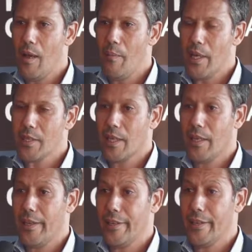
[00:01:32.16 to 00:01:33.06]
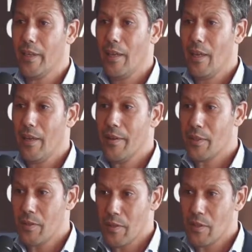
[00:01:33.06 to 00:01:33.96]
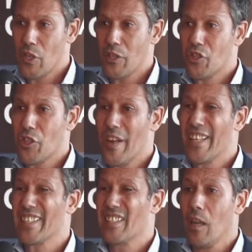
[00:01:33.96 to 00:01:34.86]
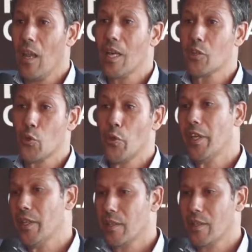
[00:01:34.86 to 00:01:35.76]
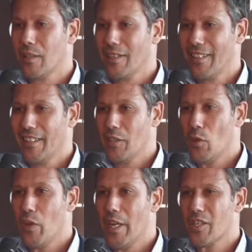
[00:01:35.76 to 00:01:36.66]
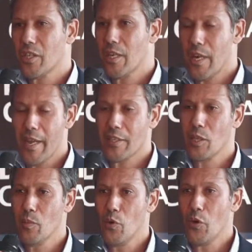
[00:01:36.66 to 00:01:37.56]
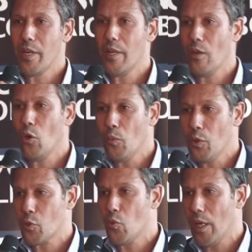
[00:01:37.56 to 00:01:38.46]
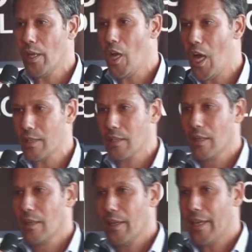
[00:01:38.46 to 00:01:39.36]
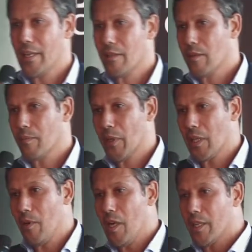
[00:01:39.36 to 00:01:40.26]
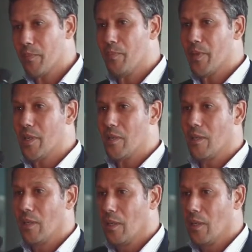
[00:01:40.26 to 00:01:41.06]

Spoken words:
basically just generated in the last 2 years. So we are generating more than almost 1.8 petabytes per